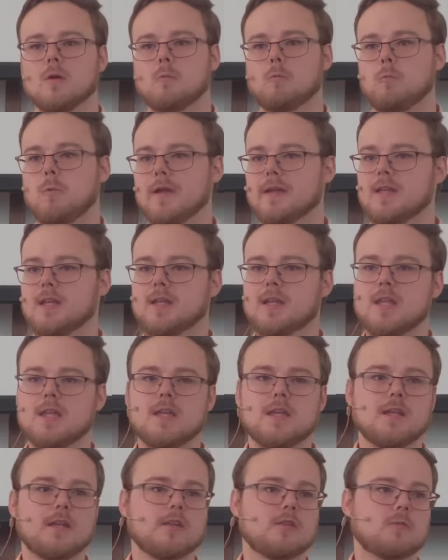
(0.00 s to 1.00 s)
wicked
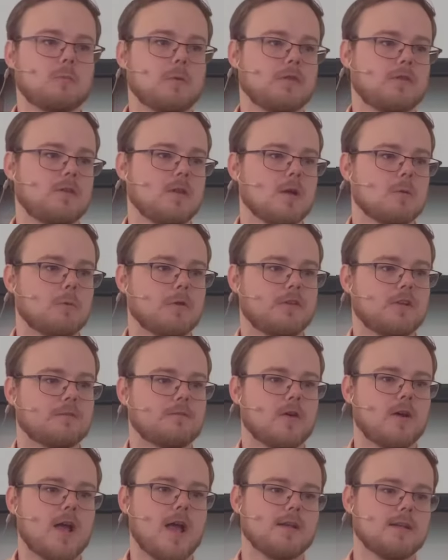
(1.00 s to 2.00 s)
kings with, with
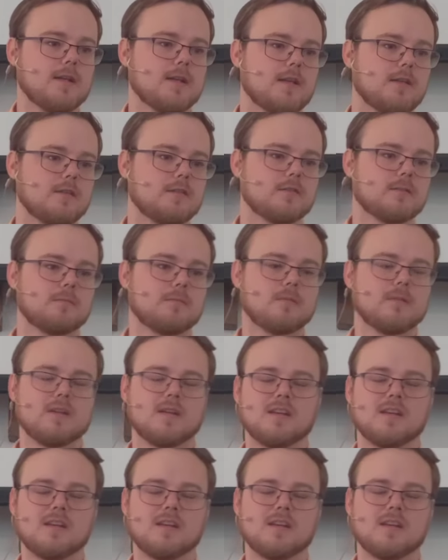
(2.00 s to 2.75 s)
different ideas.